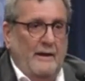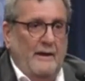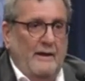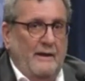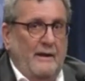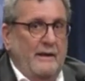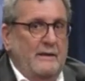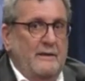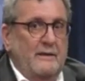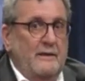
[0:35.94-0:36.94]

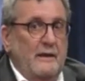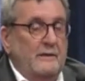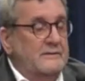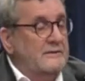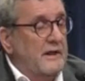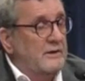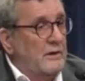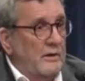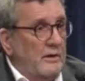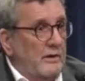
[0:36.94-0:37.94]
it's not
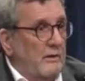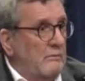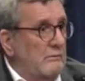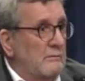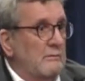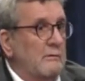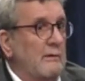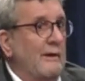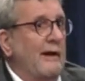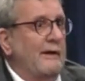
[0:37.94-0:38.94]
gonna go
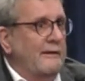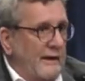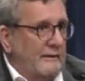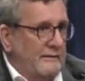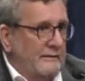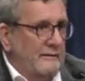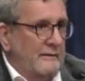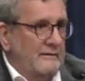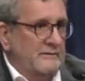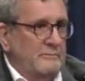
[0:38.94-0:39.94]
like that,
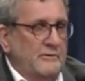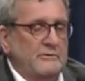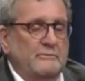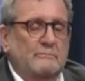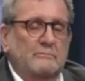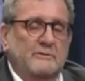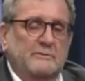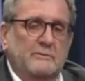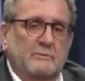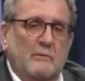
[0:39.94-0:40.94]
as Mr.
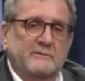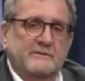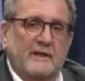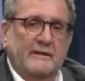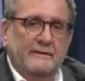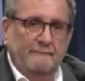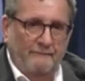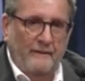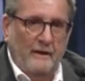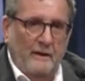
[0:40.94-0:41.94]
Trump said.
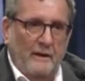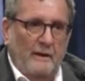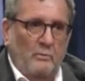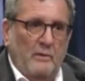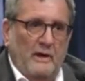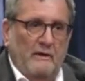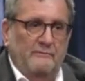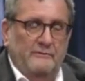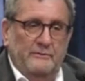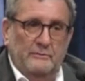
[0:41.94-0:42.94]
We have
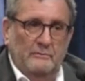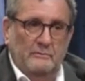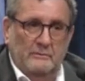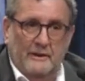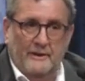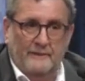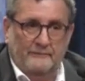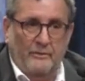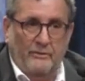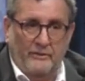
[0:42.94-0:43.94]
to
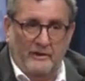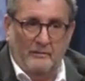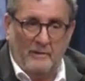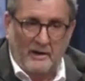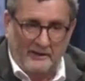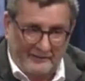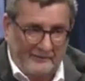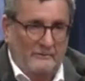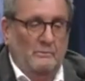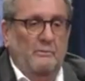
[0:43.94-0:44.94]
think about it.
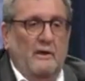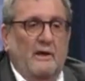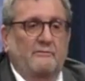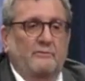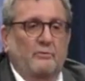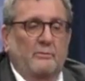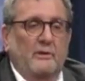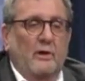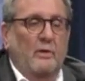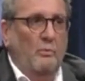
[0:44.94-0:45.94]
We have to be
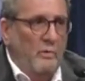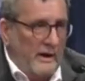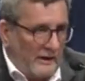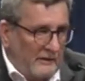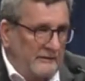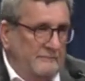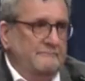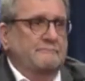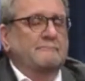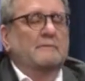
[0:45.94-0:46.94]
aware
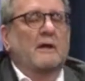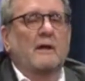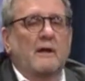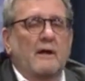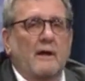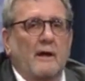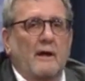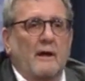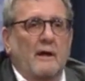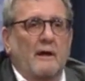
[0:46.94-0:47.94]

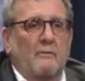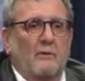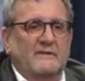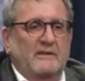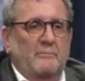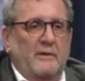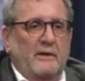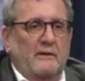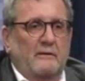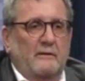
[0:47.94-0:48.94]
of what's happening
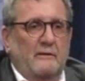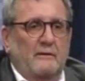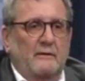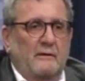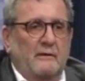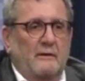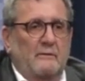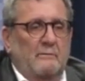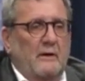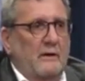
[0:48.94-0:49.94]

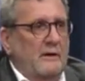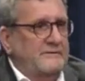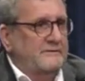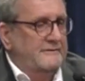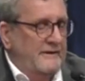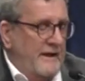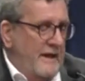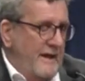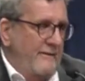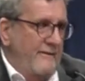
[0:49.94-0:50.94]
around us. And